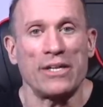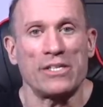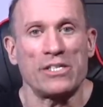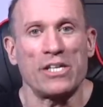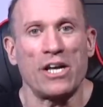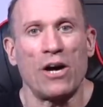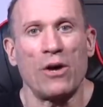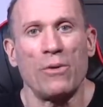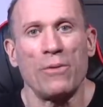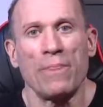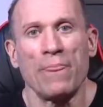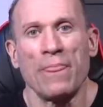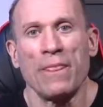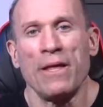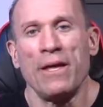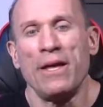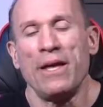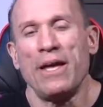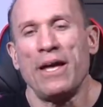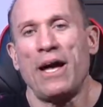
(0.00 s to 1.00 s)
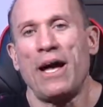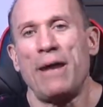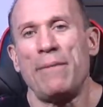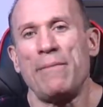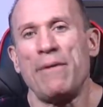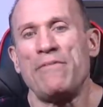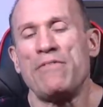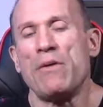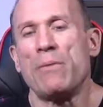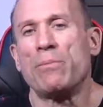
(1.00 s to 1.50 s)
So, um,
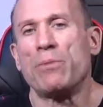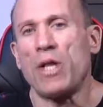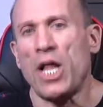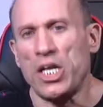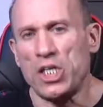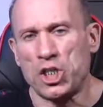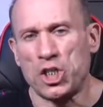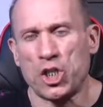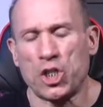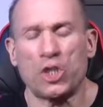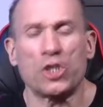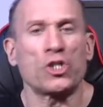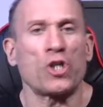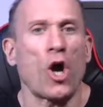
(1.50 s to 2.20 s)
if your blood sugars